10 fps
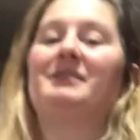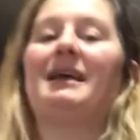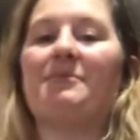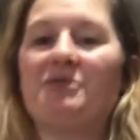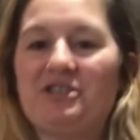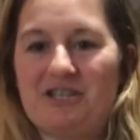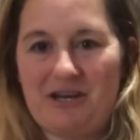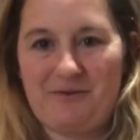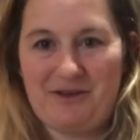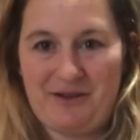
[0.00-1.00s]
Let me
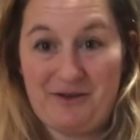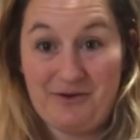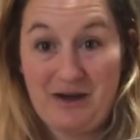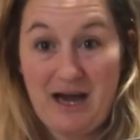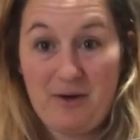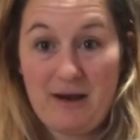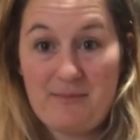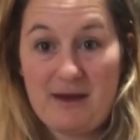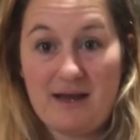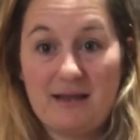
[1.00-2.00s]
share with you how I
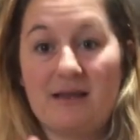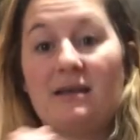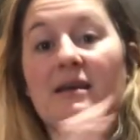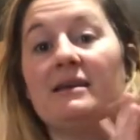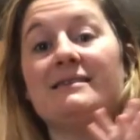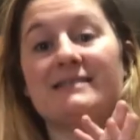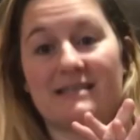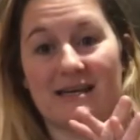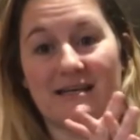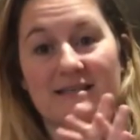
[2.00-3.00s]
make the
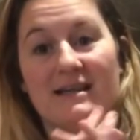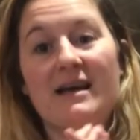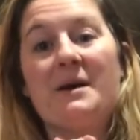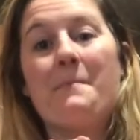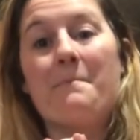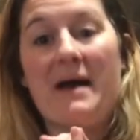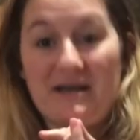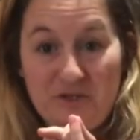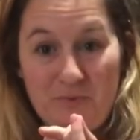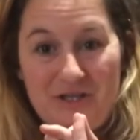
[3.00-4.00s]
easiest
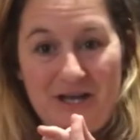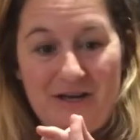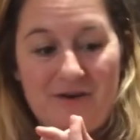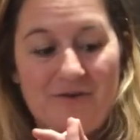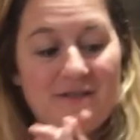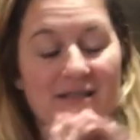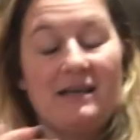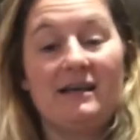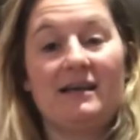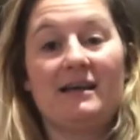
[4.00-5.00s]
mashed potatoes,
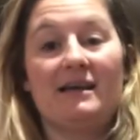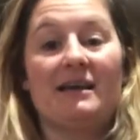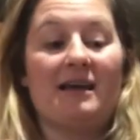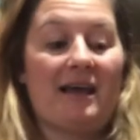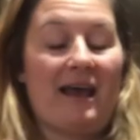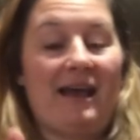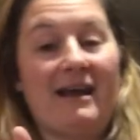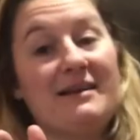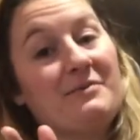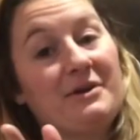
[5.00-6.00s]

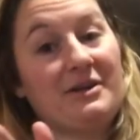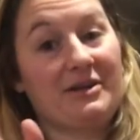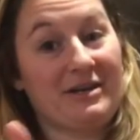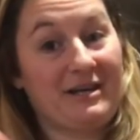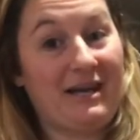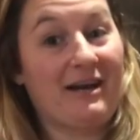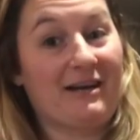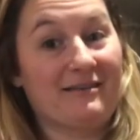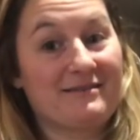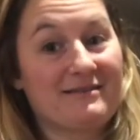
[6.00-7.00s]
and we're gonna cook
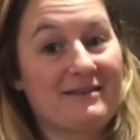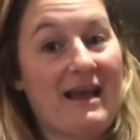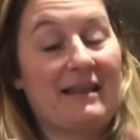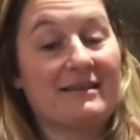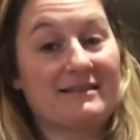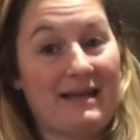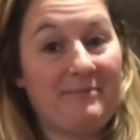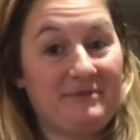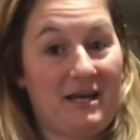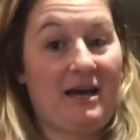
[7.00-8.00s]
carrots at the
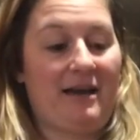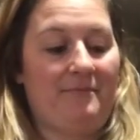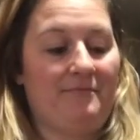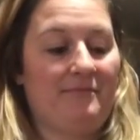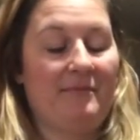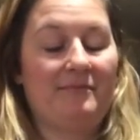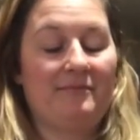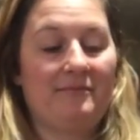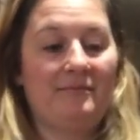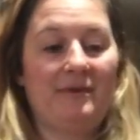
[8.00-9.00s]
same time
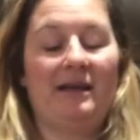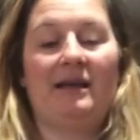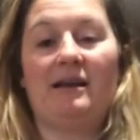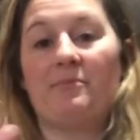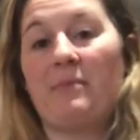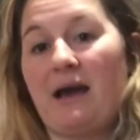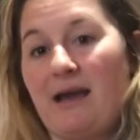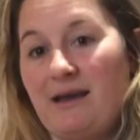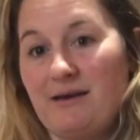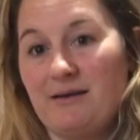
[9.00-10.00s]
in
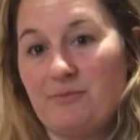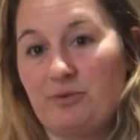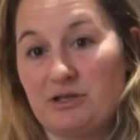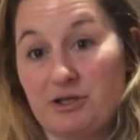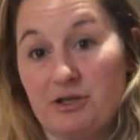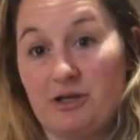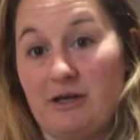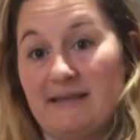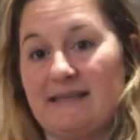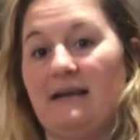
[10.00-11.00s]
my pressure cooker
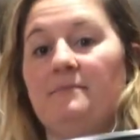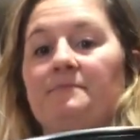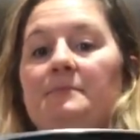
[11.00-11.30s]
XL.